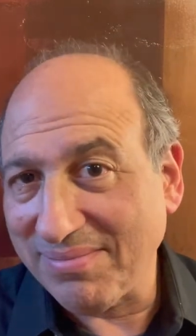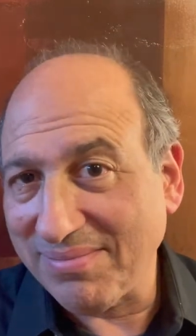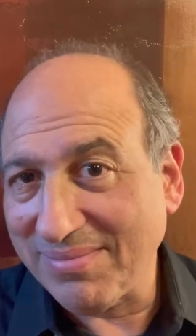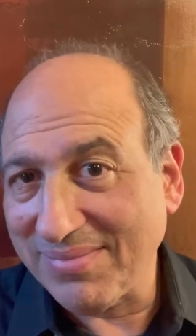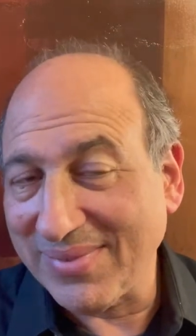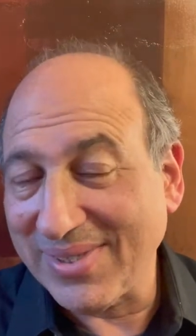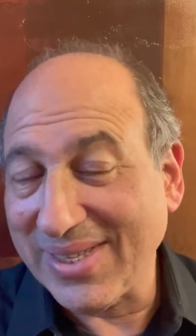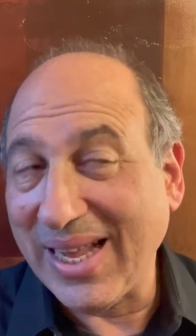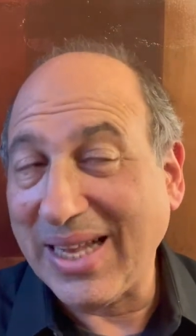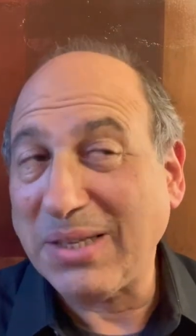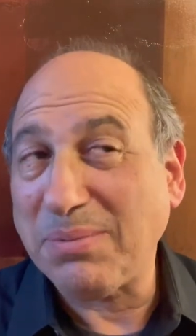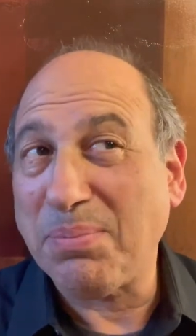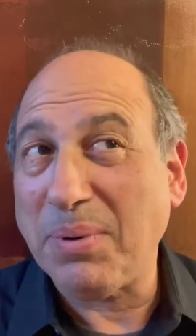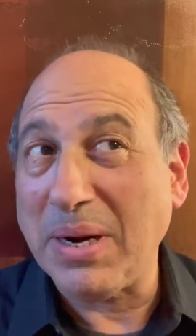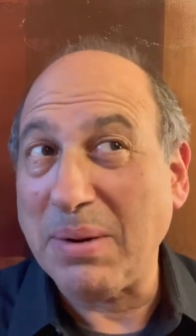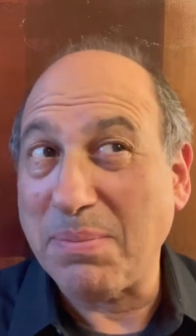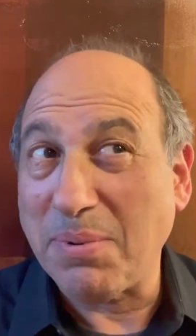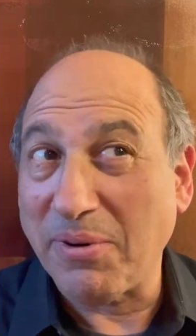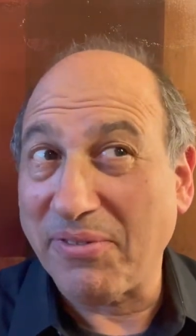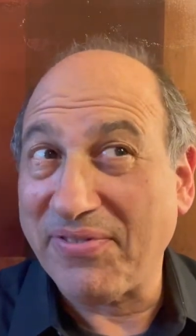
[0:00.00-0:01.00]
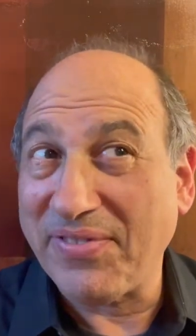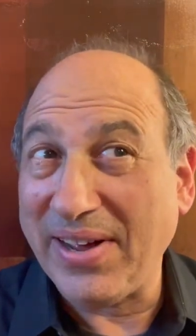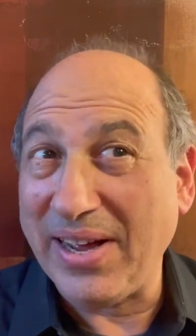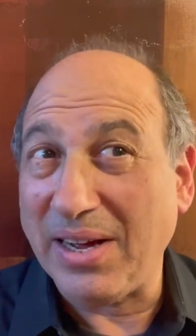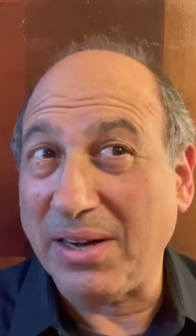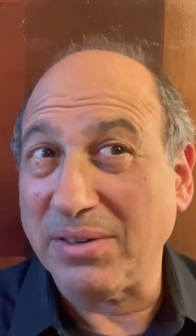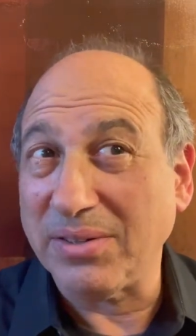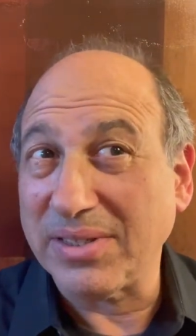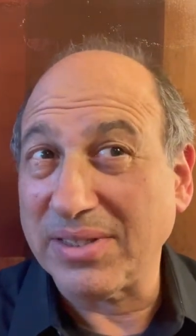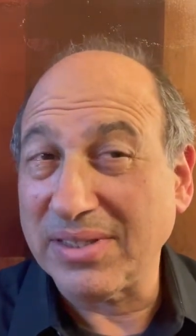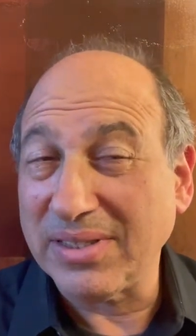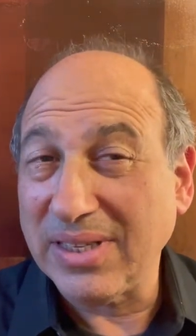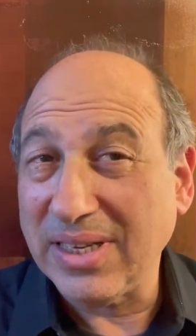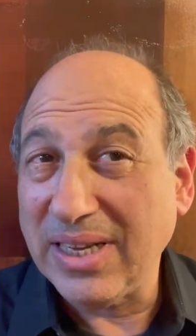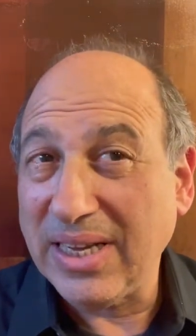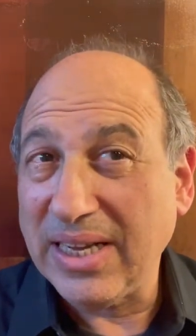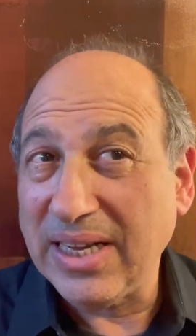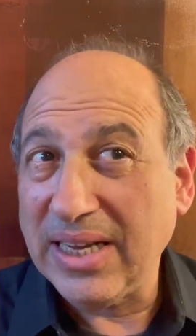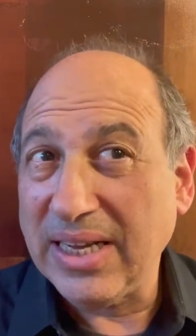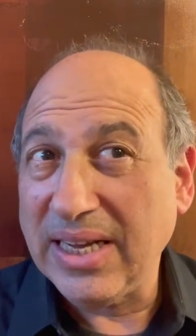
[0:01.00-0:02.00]
And that's pretty profound,
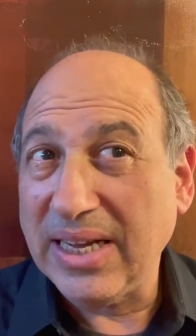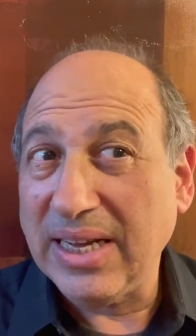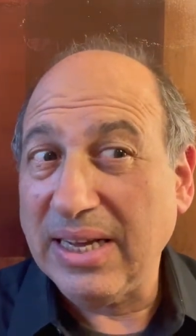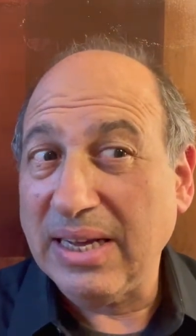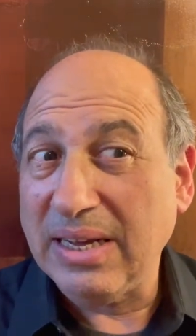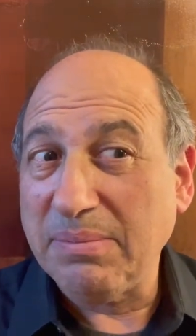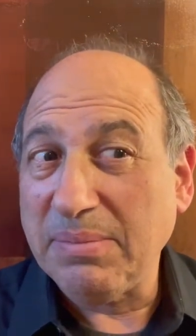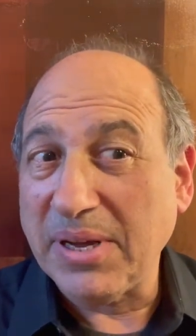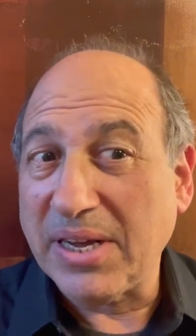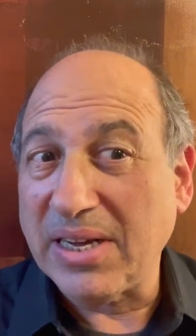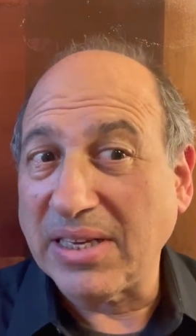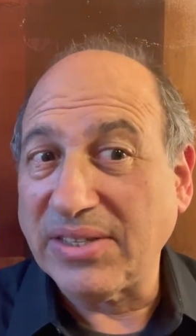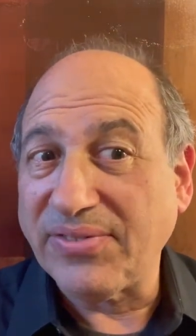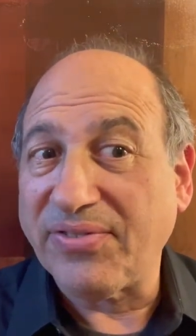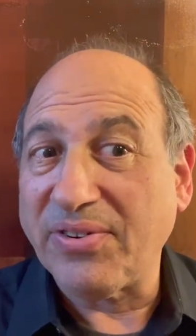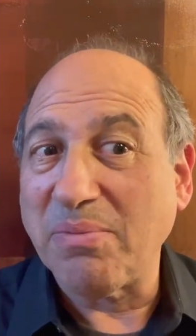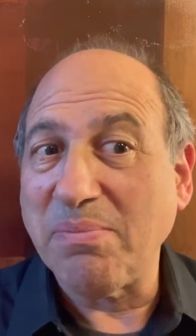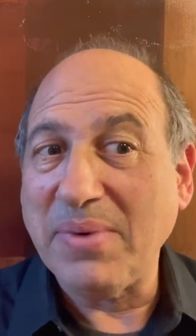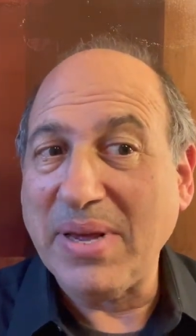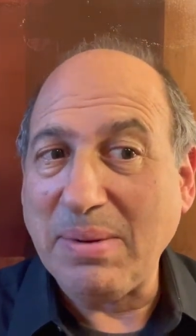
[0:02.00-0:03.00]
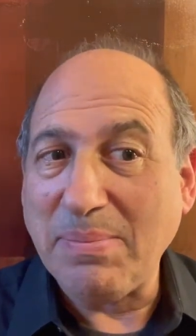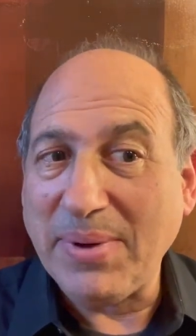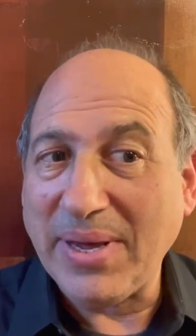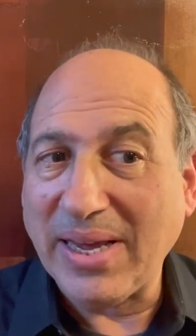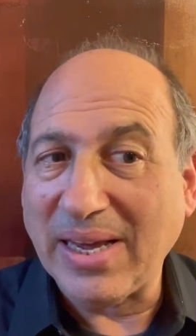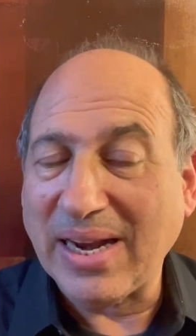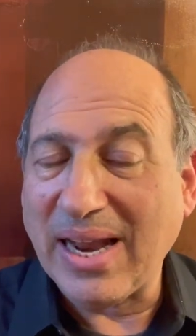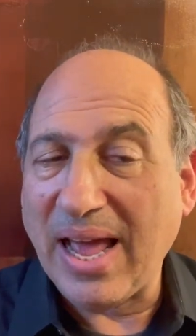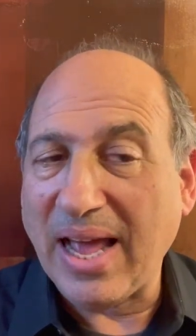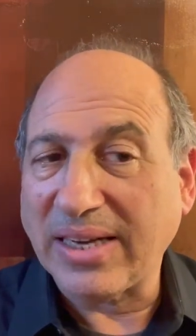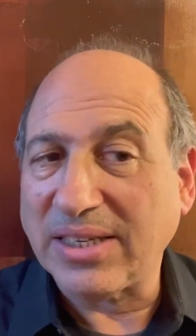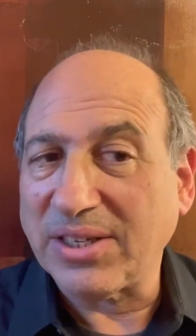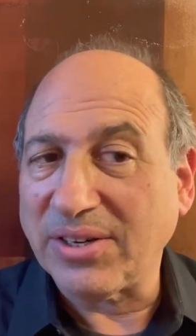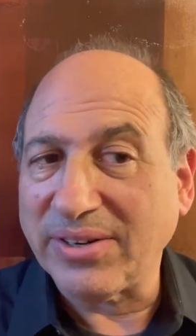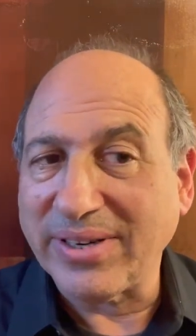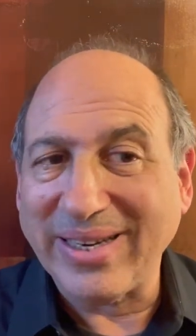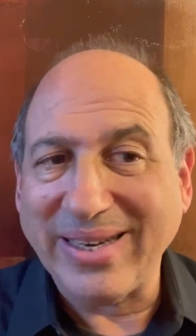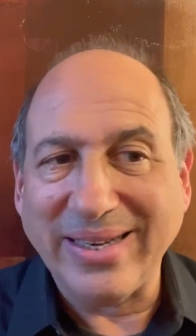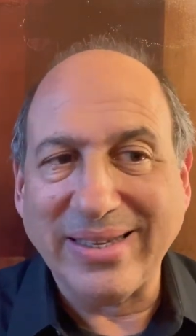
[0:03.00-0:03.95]
because for me, being an actor